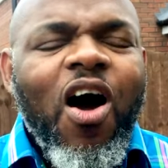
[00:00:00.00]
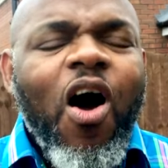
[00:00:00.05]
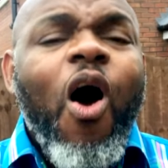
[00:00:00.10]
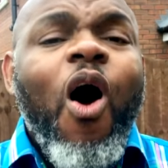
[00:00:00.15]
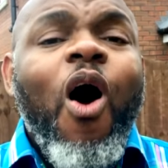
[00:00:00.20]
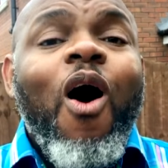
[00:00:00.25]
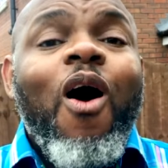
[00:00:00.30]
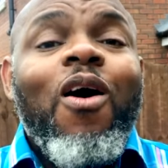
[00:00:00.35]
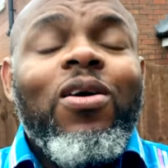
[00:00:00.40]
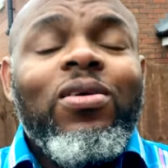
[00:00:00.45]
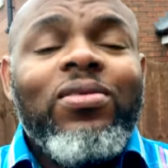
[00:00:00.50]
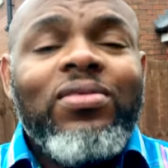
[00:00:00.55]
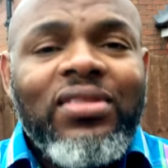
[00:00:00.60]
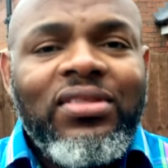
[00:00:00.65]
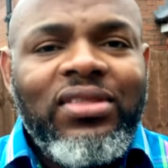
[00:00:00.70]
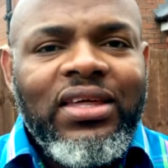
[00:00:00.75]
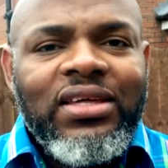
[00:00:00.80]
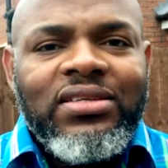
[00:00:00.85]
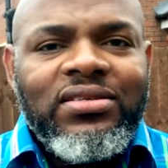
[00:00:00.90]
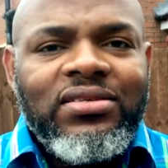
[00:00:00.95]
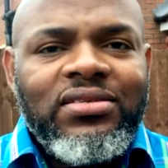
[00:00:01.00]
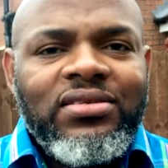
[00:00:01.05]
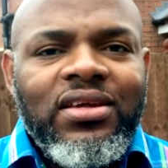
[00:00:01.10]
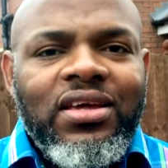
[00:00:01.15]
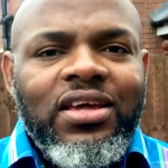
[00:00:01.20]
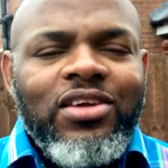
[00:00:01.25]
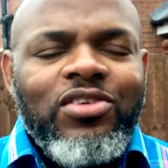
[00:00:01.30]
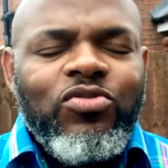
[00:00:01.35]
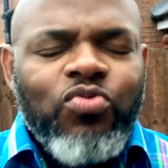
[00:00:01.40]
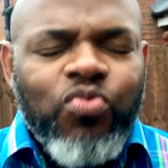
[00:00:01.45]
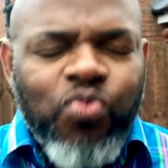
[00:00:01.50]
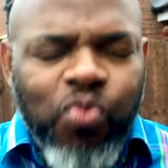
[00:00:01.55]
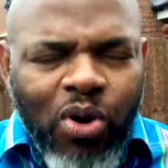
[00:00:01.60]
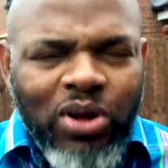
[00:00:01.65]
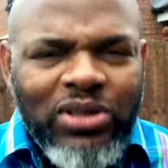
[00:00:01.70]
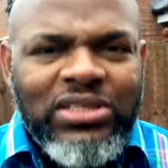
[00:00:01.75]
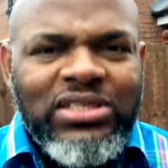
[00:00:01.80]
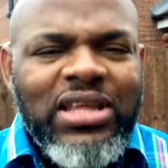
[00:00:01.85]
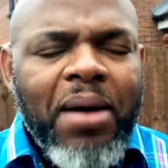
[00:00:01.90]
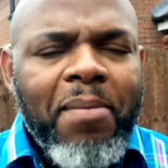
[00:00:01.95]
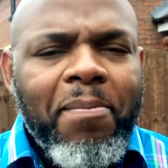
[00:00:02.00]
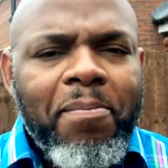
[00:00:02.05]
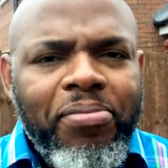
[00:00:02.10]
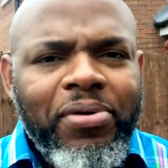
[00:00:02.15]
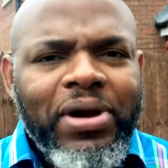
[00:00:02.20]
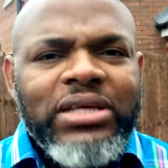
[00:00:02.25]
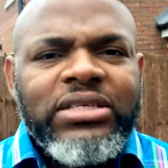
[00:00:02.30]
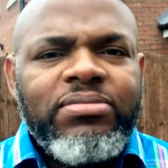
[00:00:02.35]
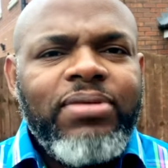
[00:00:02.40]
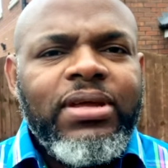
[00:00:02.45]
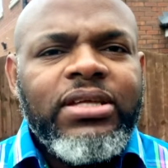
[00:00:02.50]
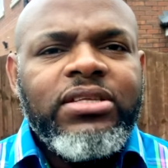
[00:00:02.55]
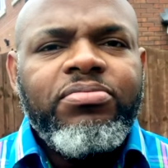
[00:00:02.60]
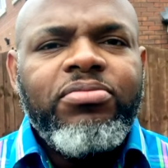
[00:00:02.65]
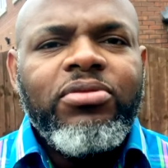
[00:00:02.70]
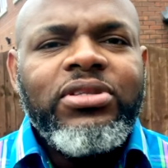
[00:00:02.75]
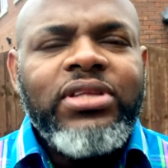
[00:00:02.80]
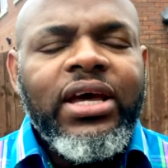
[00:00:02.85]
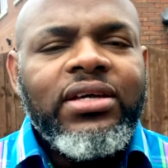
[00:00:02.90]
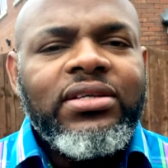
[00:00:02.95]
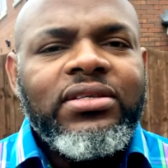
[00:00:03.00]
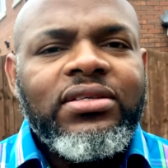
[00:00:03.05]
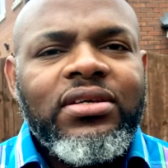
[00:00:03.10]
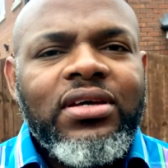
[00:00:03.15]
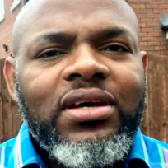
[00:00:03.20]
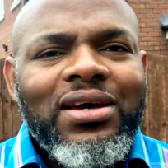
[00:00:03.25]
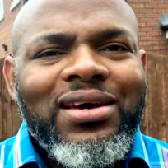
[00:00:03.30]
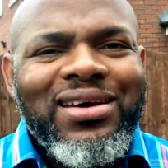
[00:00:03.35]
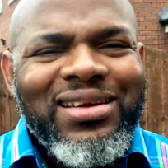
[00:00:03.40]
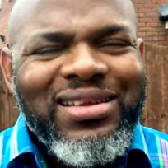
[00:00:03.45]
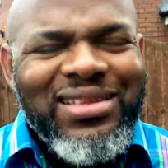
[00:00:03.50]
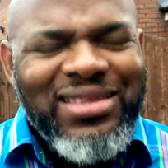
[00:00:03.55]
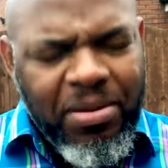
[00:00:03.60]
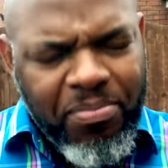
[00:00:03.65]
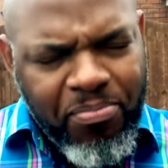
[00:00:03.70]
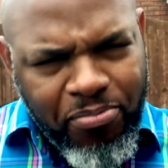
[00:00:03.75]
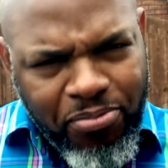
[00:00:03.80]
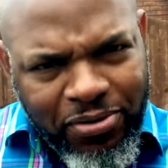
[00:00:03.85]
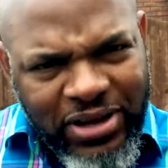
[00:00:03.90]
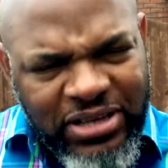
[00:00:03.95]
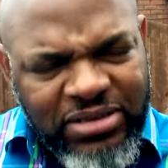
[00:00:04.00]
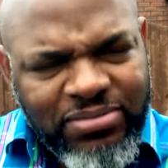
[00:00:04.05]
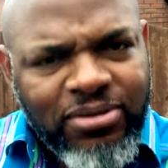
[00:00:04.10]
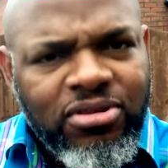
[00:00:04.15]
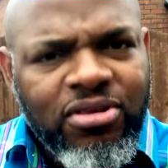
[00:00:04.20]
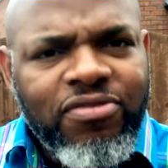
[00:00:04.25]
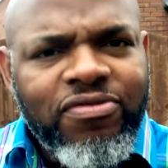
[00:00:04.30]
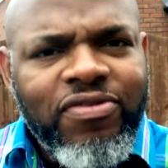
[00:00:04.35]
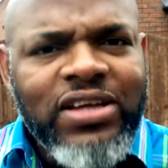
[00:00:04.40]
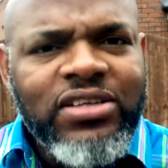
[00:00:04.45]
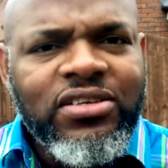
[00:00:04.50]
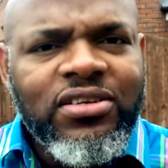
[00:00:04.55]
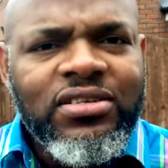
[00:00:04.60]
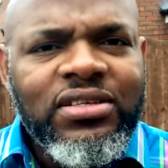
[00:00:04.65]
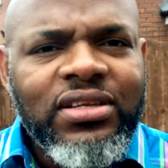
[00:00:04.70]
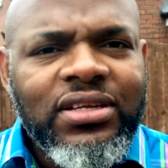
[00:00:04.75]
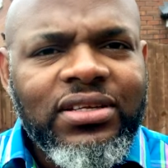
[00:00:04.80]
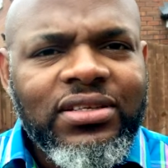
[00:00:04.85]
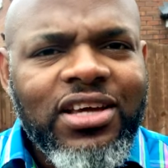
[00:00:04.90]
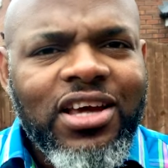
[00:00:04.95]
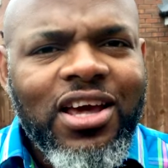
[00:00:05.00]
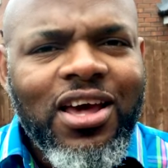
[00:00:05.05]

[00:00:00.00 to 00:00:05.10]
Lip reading: All this is what that breastplate protects. The breastplate of righteousness.